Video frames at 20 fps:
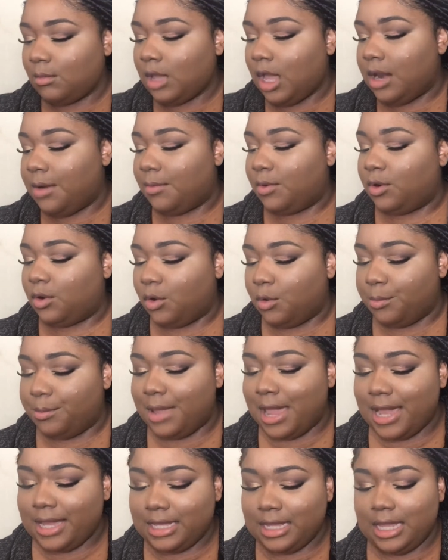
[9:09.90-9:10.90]
and I want to go
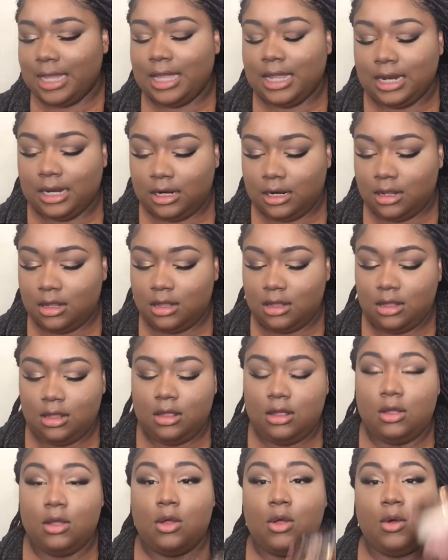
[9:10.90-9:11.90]
back in
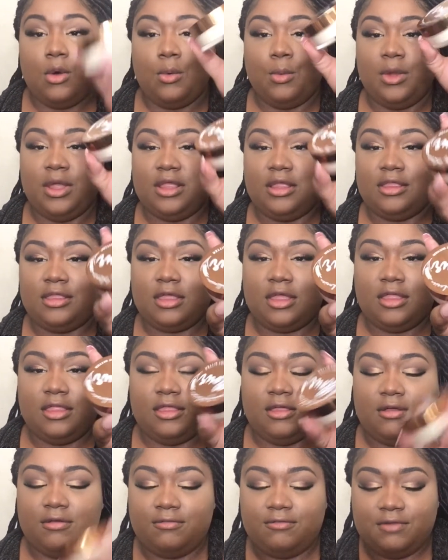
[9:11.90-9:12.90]
with
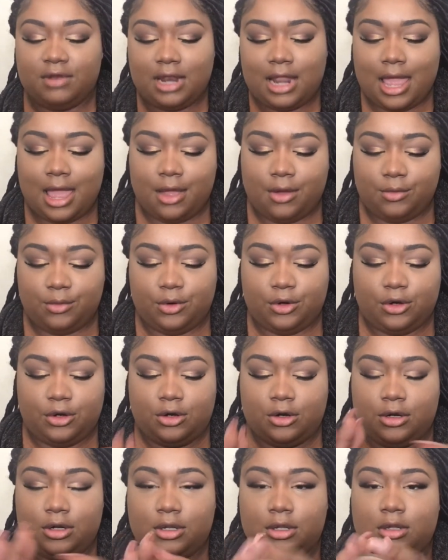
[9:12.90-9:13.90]
the
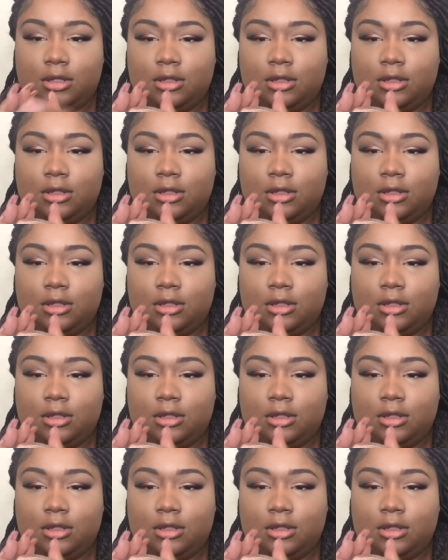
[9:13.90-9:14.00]
flower.